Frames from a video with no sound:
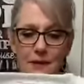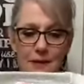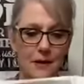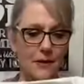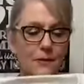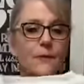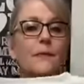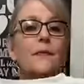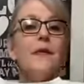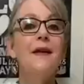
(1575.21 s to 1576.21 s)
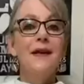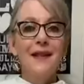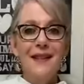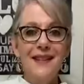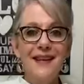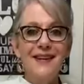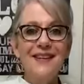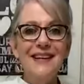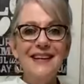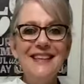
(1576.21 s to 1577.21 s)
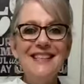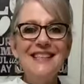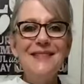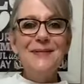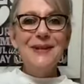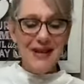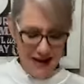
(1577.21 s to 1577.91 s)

So there it is. Pretty